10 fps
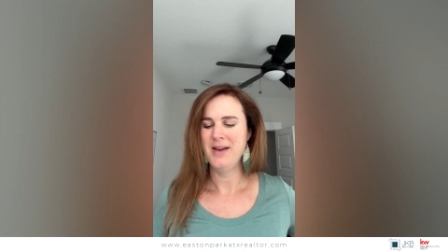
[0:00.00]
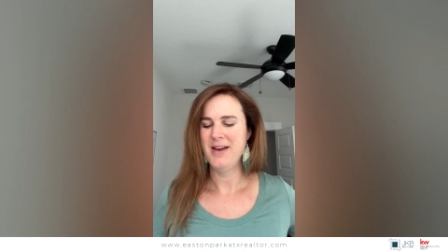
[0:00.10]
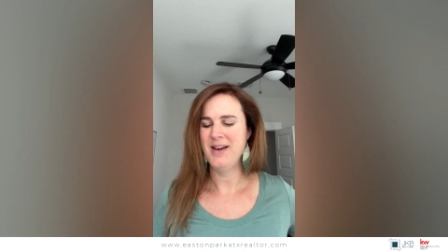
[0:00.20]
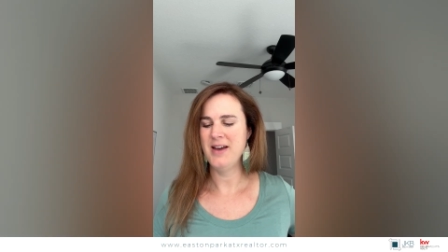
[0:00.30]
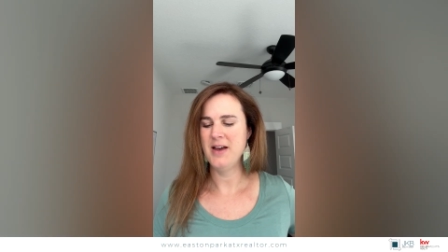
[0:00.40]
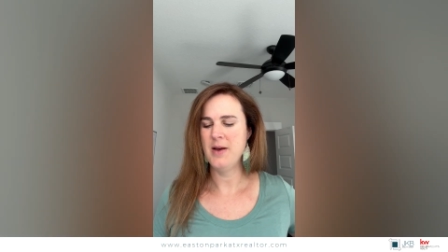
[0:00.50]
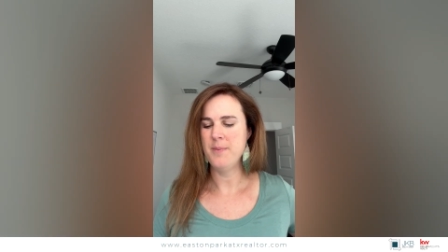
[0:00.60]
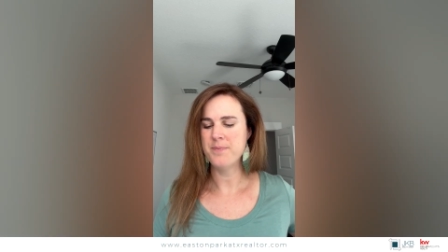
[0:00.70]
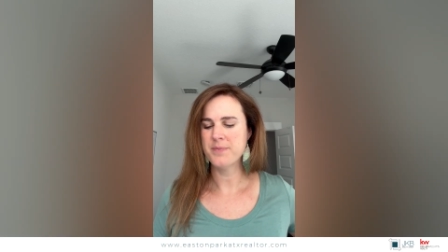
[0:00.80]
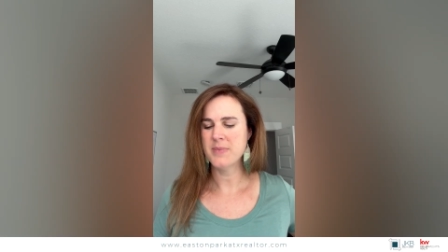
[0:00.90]

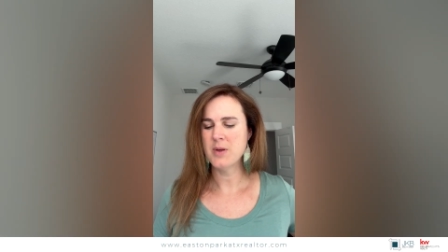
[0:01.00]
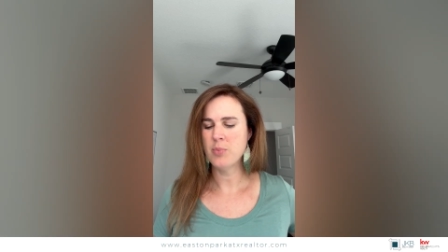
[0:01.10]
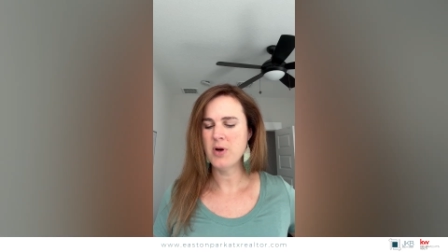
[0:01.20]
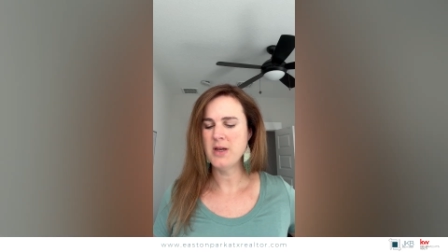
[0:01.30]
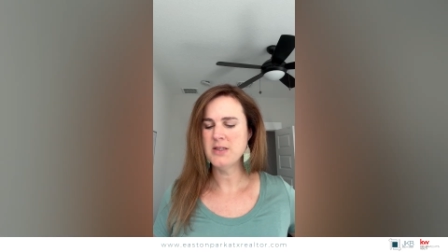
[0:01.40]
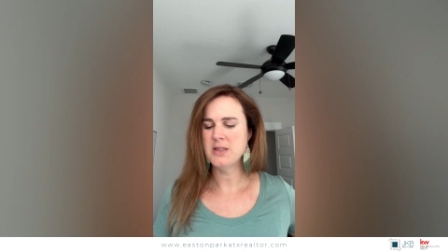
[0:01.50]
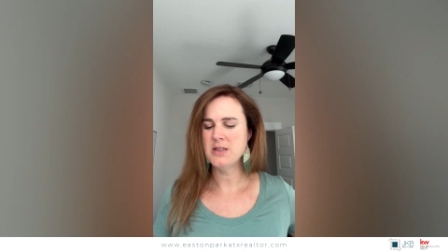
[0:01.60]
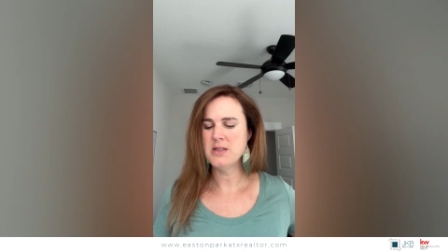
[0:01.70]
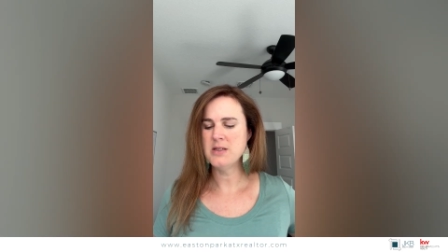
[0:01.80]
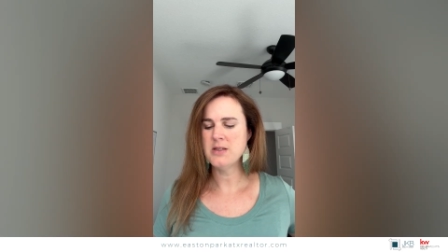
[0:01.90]
The
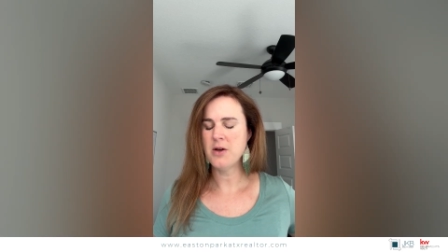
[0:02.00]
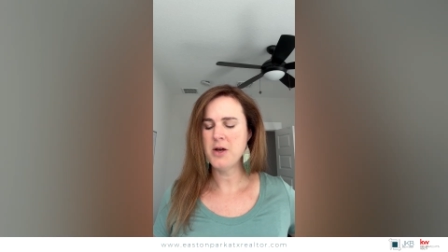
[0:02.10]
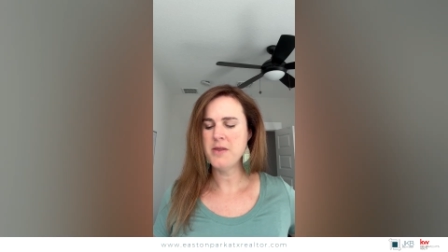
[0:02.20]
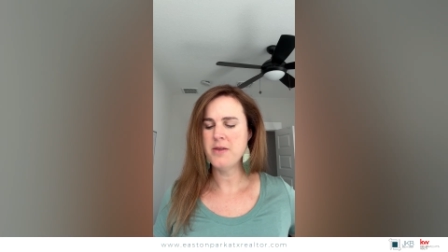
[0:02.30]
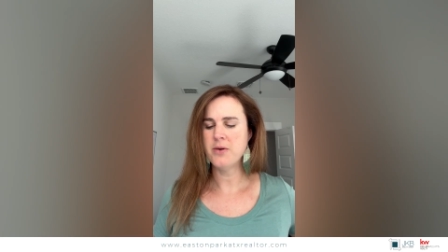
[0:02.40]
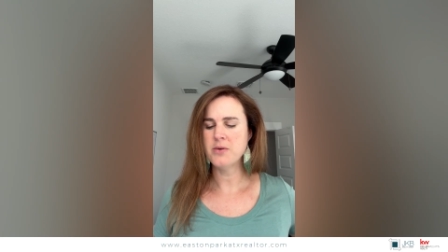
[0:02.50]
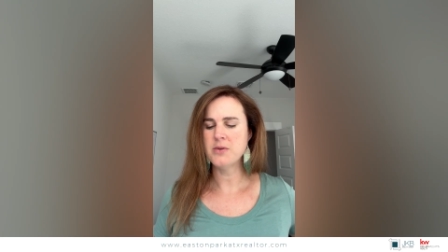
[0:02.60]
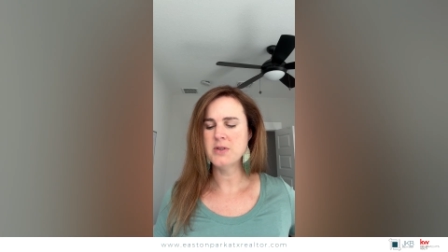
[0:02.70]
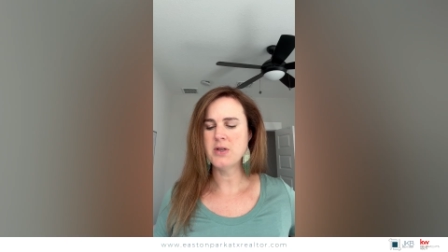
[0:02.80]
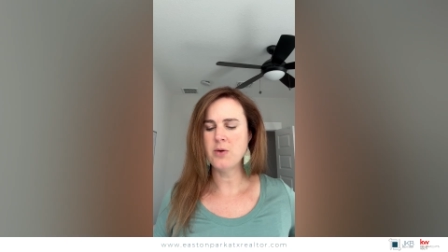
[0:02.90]
prices on
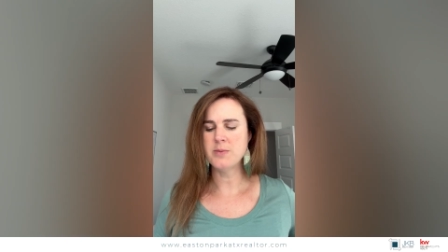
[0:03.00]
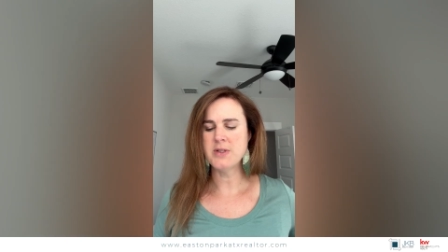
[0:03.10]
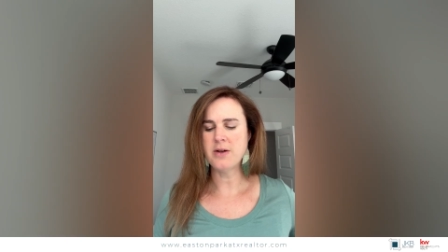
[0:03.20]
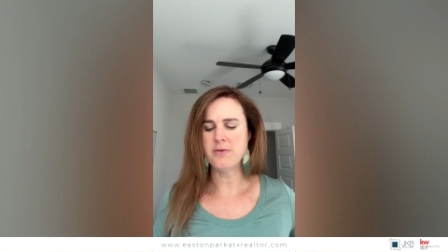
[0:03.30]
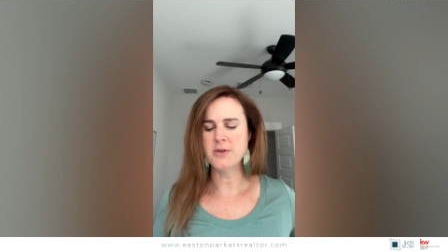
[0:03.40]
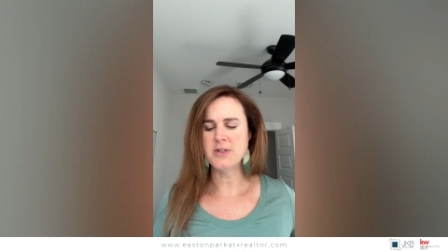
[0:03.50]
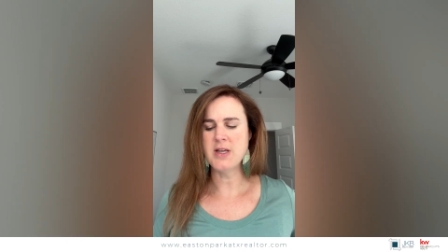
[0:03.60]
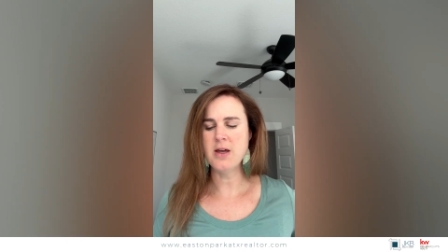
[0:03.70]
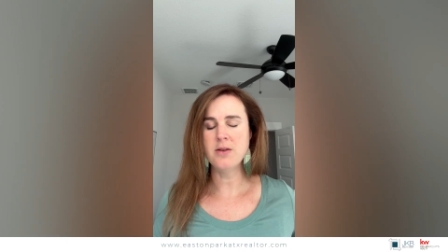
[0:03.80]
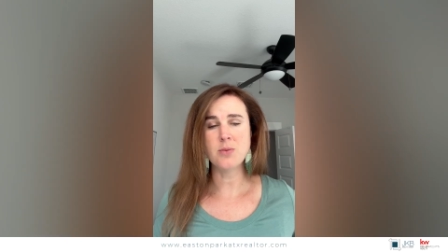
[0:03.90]
those homes that are for
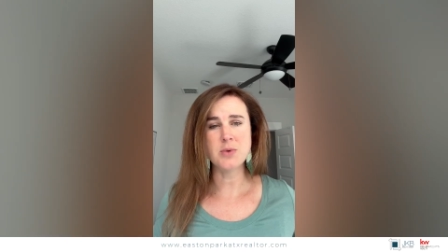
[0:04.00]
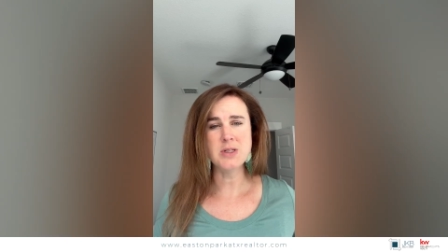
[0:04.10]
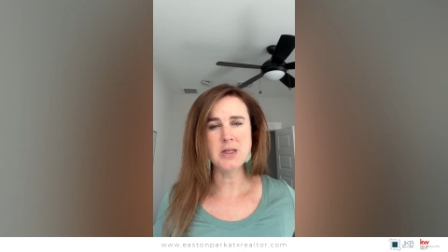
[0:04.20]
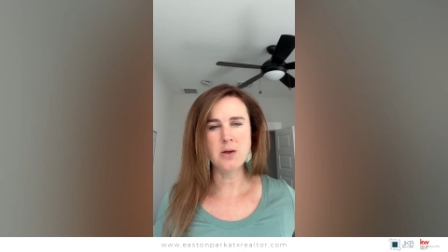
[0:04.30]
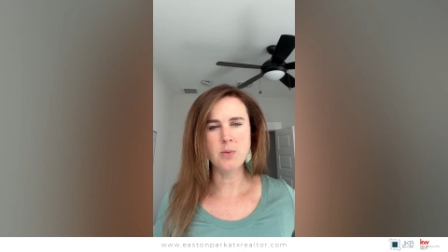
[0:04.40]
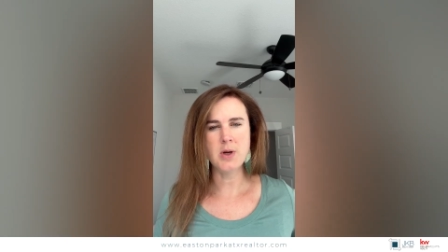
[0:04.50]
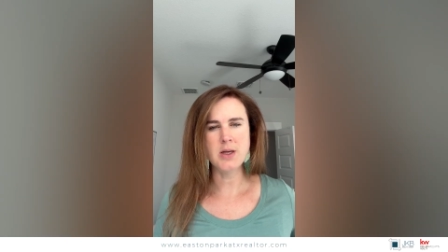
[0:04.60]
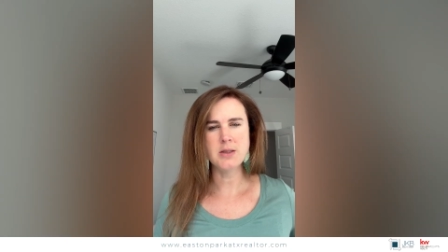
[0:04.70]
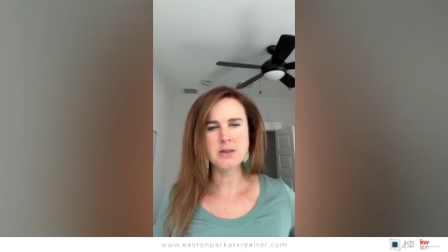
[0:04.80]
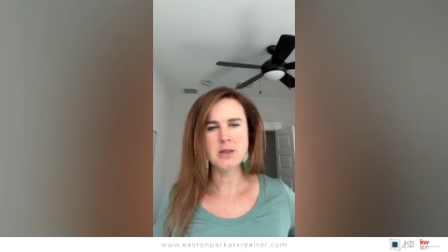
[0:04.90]
sale, the resale
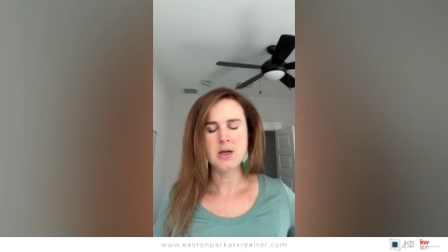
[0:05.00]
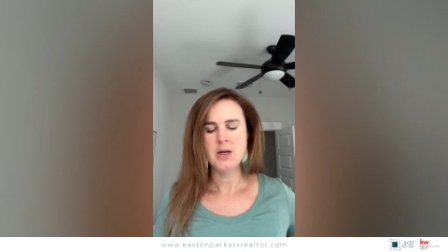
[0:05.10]
ones,